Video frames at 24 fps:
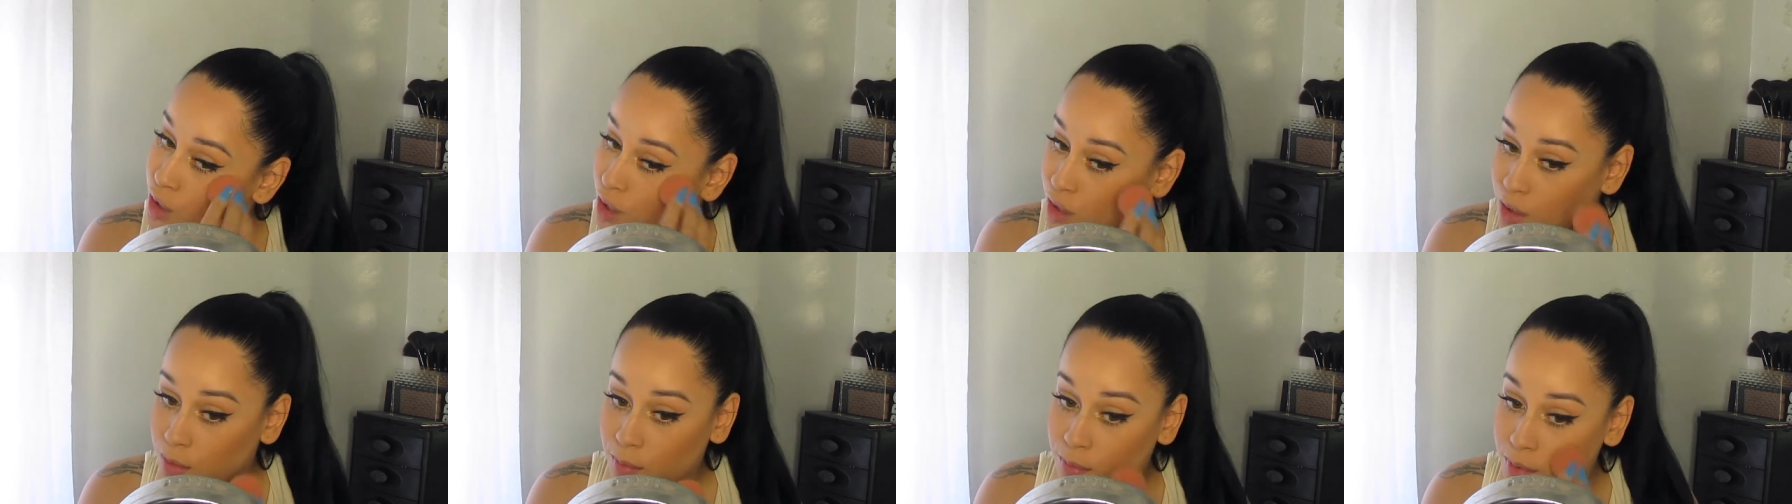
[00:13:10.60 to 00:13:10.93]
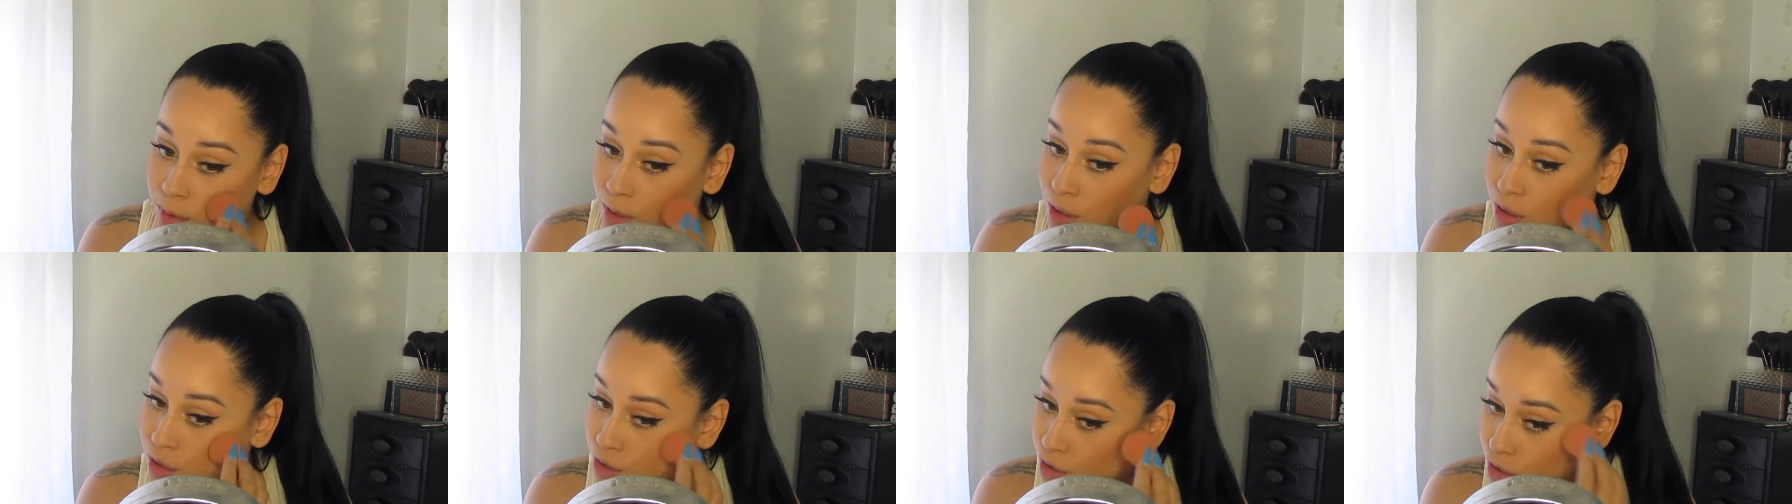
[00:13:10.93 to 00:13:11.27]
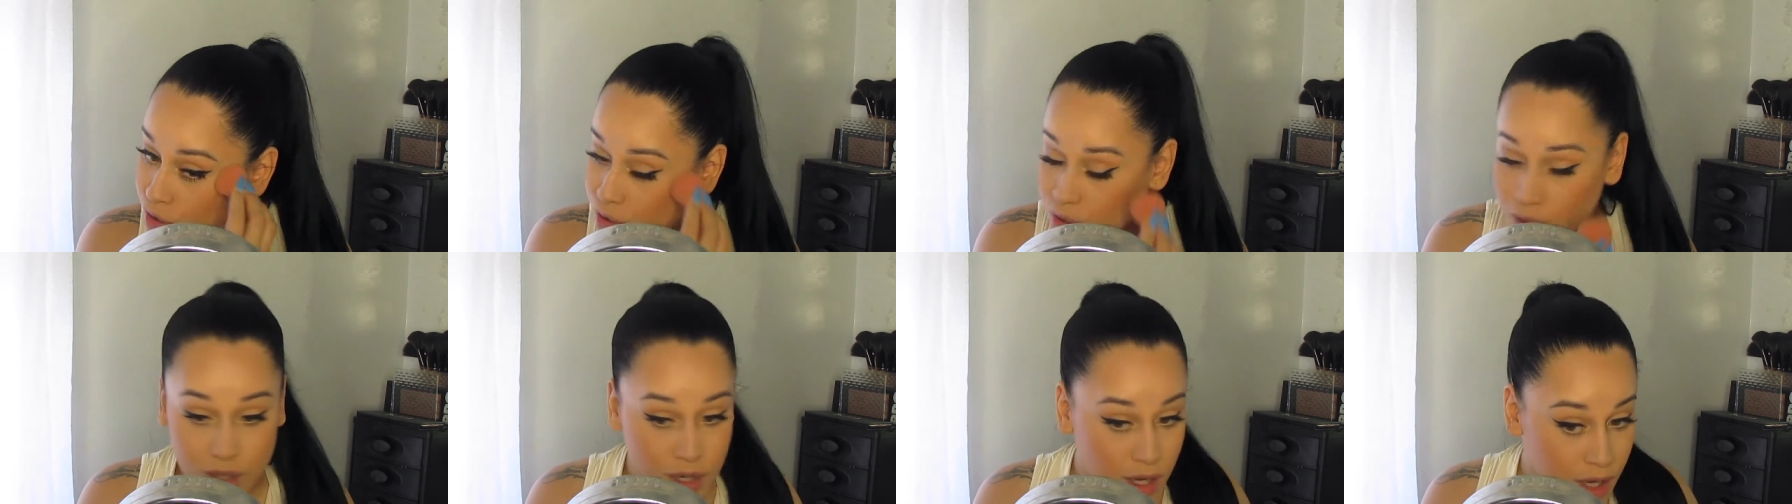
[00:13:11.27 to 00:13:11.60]
and on the blush
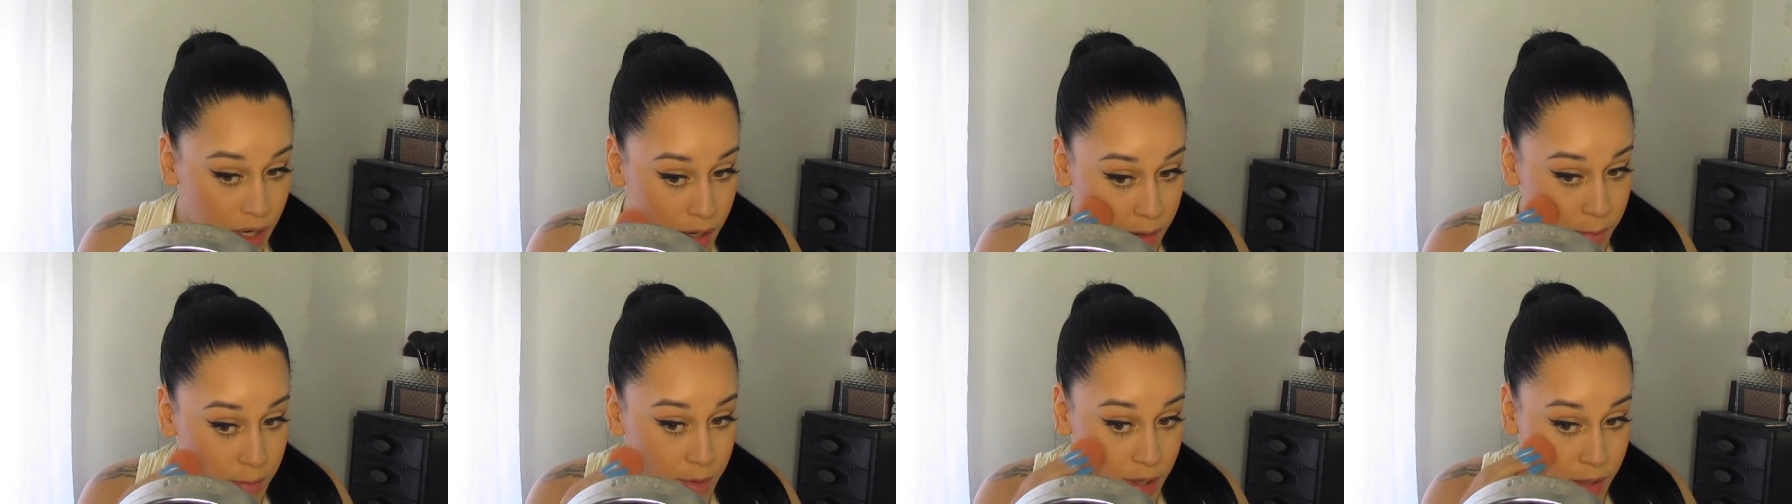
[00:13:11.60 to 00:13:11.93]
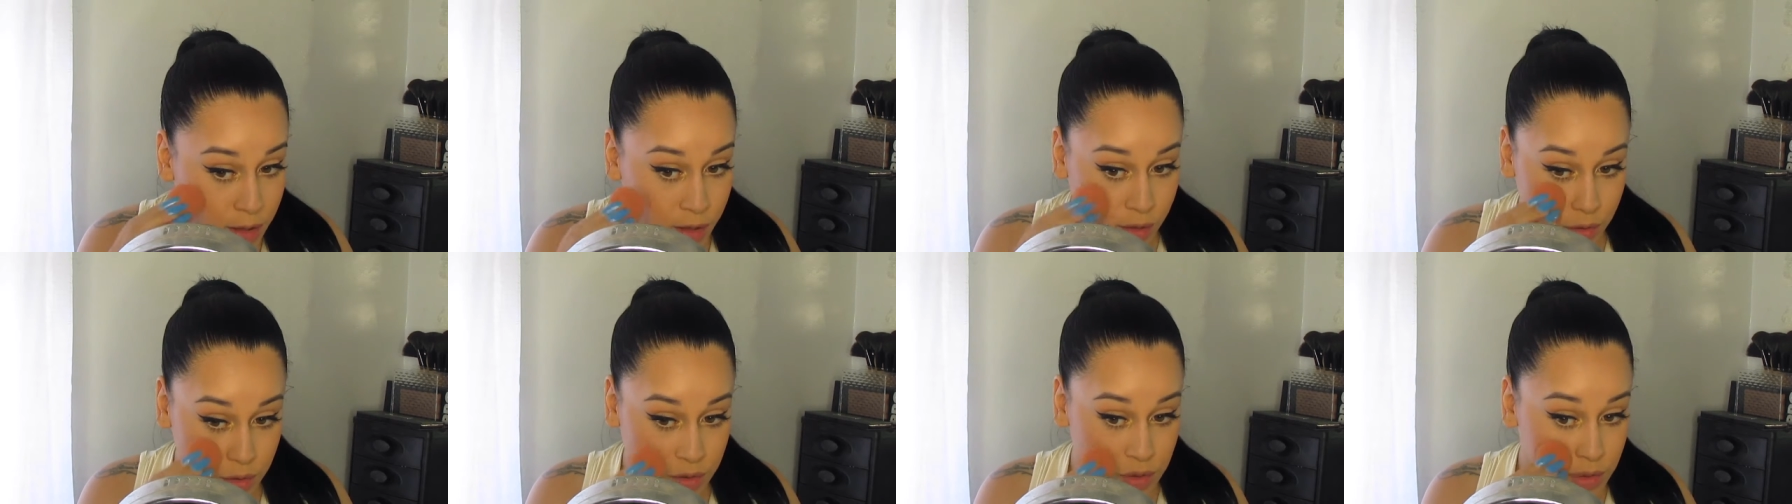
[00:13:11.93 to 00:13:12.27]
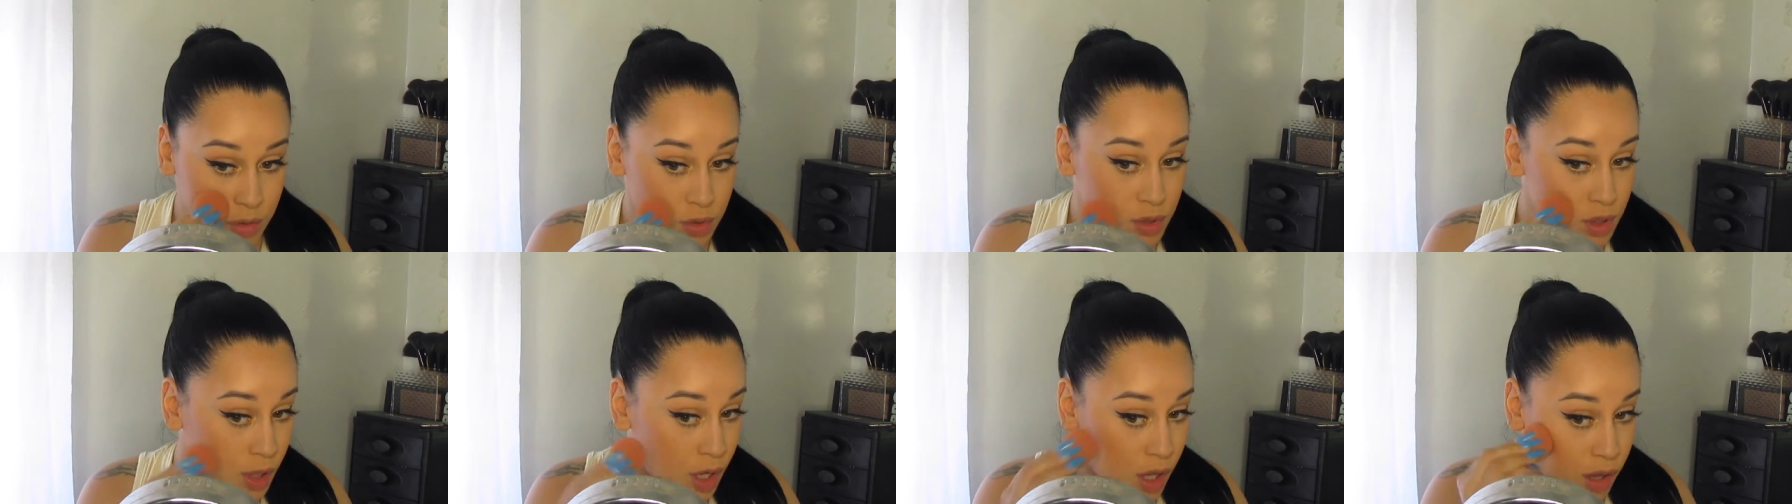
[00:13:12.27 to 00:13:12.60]
just to kind of mend those
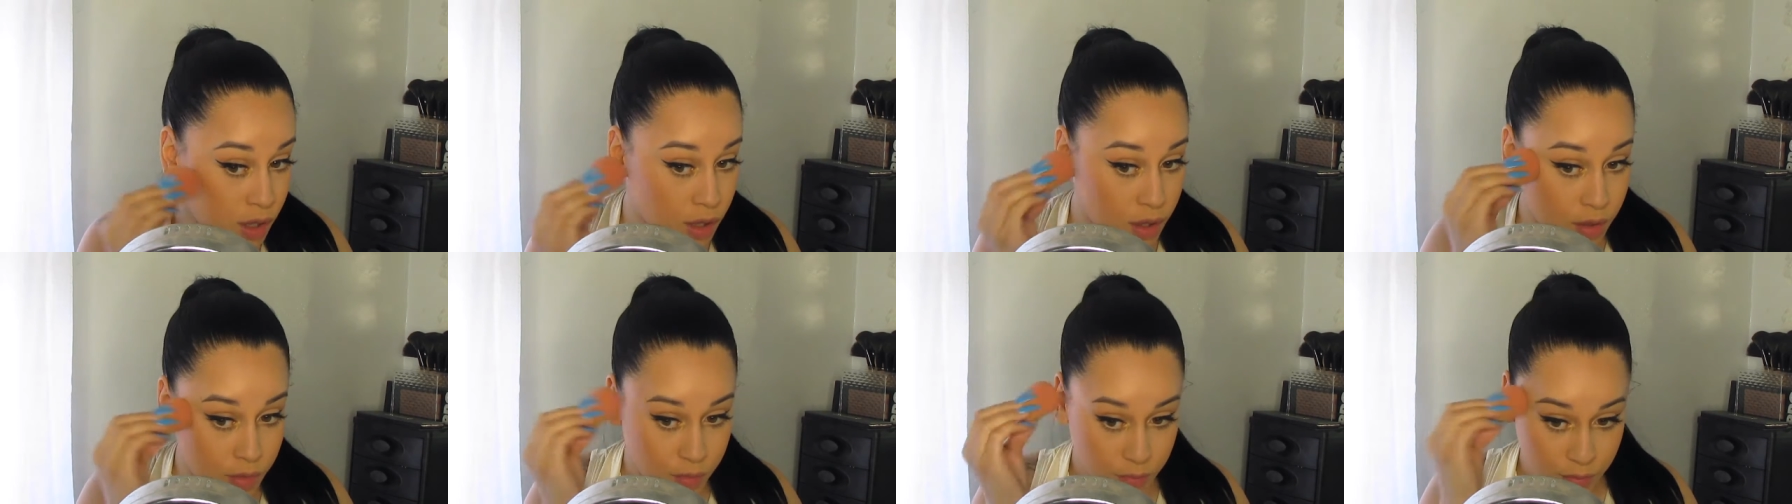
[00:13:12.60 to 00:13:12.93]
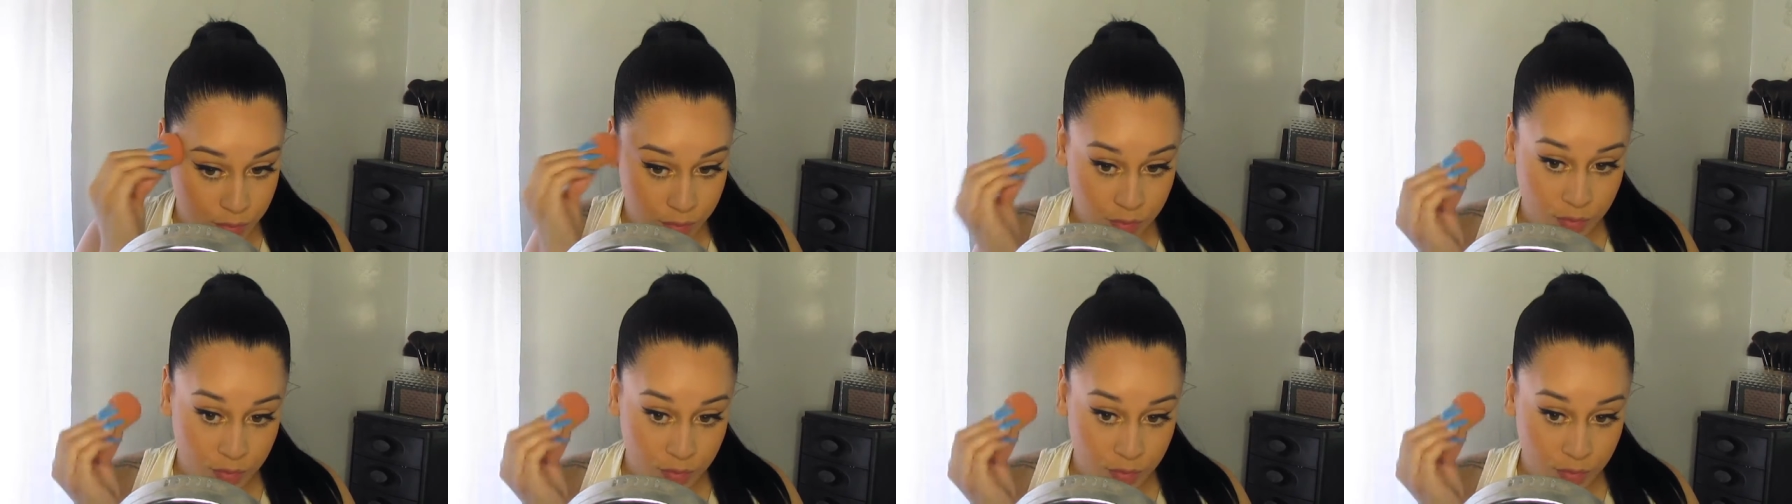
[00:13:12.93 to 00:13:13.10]
two together.